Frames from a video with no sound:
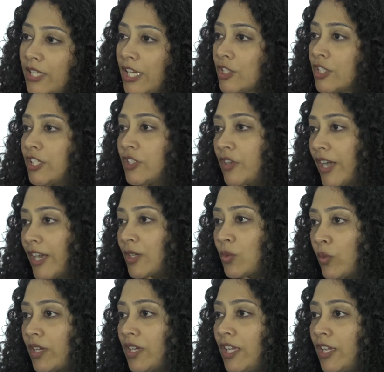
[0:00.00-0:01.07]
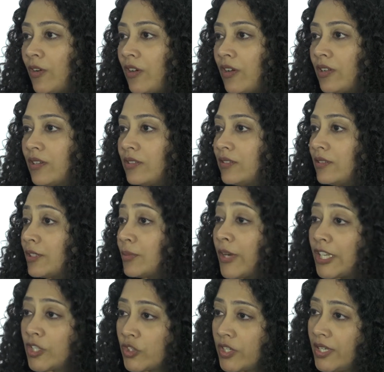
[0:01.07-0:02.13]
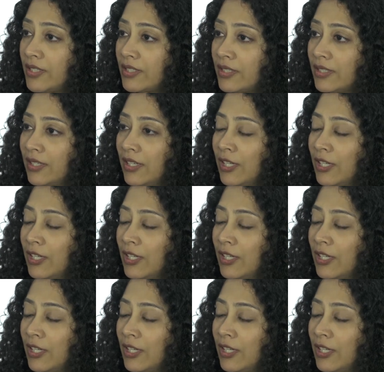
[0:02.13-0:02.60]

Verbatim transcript: actually tracked only on spreadsheets.